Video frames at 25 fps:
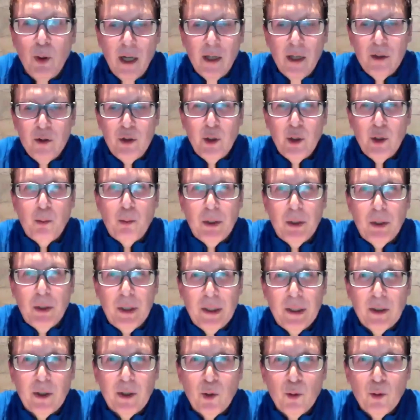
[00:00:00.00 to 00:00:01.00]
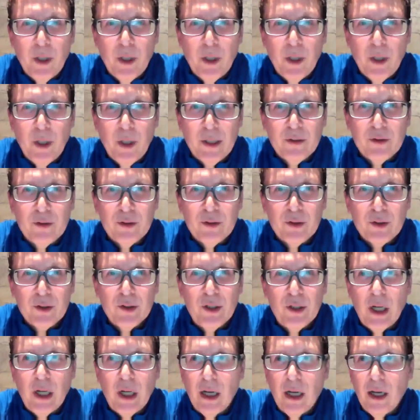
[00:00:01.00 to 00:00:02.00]
geopolitical risks.
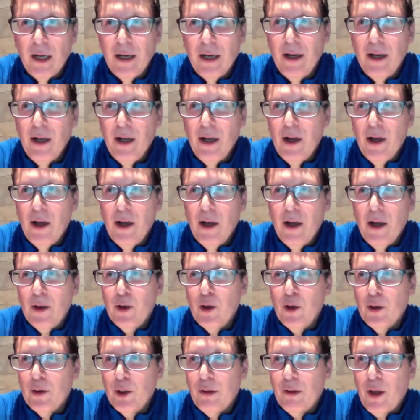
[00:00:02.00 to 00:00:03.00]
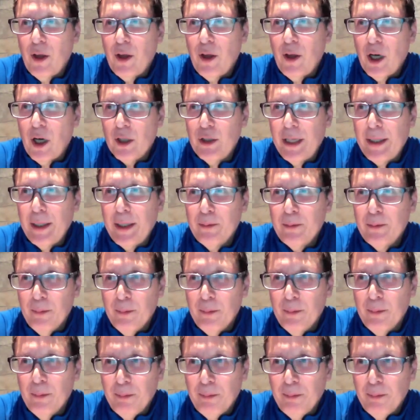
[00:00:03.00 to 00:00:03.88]
Your thoughts, Jacob?